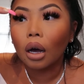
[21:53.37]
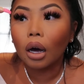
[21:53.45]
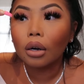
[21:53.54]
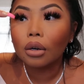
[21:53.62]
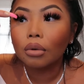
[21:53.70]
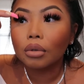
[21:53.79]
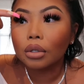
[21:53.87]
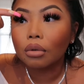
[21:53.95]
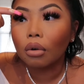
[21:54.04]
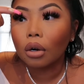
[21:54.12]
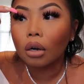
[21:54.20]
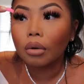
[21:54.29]
I don't know what's
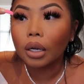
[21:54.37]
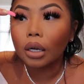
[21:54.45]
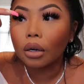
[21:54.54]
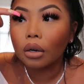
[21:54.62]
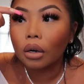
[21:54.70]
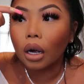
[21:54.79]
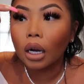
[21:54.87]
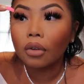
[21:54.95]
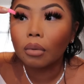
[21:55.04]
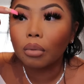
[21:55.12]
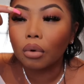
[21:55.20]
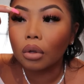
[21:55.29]
going on right here. I
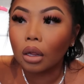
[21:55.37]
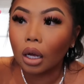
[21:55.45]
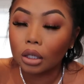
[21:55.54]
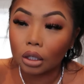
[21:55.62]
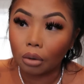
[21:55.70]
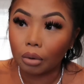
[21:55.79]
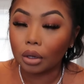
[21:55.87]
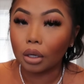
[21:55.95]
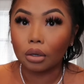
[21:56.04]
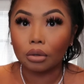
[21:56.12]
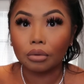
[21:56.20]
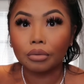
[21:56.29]
didn't even pull the lash out right
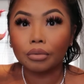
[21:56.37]
there.